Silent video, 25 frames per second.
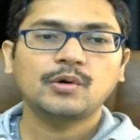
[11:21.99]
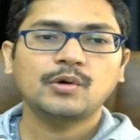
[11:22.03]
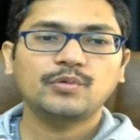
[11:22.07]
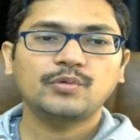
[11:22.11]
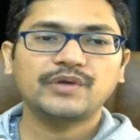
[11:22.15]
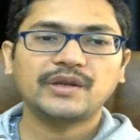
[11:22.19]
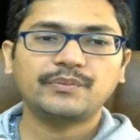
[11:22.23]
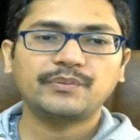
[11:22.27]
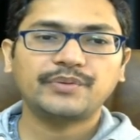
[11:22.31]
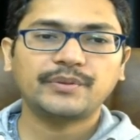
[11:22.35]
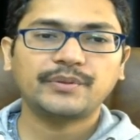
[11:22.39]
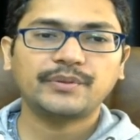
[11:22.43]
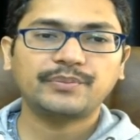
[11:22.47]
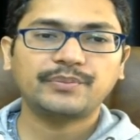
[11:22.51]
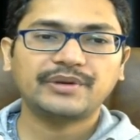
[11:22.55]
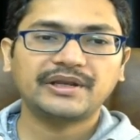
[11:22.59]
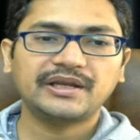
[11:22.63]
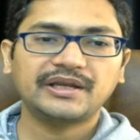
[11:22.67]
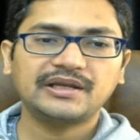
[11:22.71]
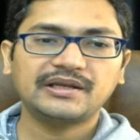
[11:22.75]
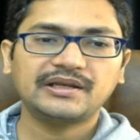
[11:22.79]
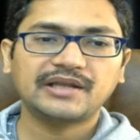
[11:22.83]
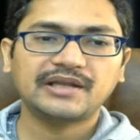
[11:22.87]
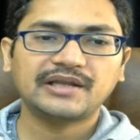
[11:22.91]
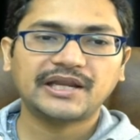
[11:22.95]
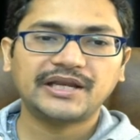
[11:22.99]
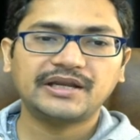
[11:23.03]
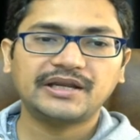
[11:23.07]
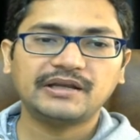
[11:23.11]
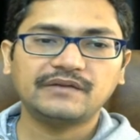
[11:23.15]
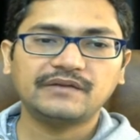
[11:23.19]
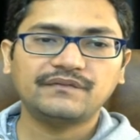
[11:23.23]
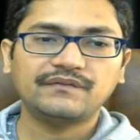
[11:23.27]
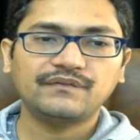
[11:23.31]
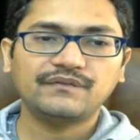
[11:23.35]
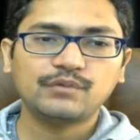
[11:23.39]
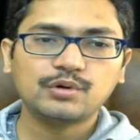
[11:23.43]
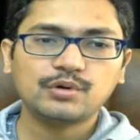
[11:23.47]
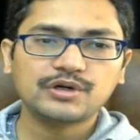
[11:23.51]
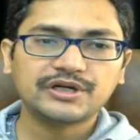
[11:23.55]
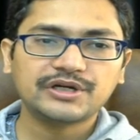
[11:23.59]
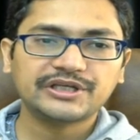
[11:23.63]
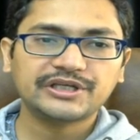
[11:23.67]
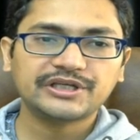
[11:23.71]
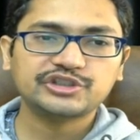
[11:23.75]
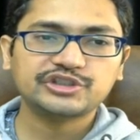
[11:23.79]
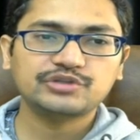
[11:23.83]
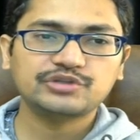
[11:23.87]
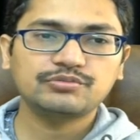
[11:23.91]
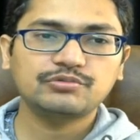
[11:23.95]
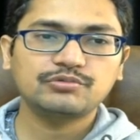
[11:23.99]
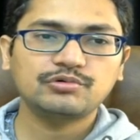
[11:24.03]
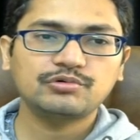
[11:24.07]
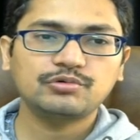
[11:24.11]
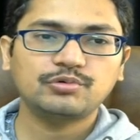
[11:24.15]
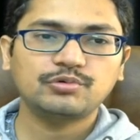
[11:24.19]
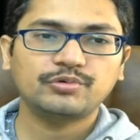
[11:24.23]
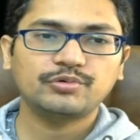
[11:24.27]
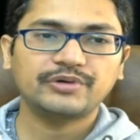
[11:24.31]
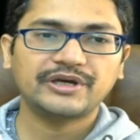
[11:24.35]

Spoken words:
we are preparing knight d4 next move,